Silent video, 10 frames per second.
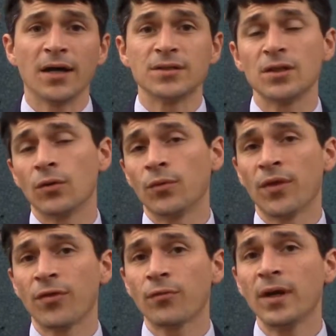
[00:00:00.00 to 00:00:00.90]
So
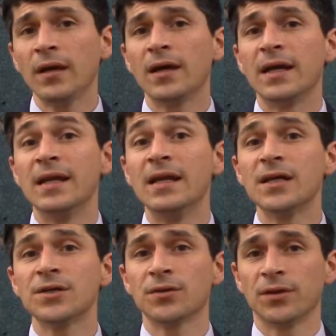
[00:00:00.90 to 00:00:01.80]
the 3
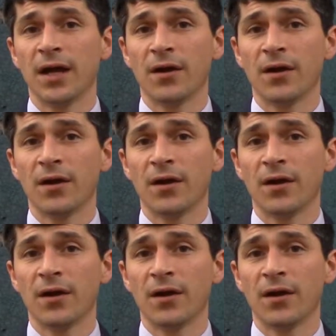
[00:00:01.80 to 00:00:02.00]
initial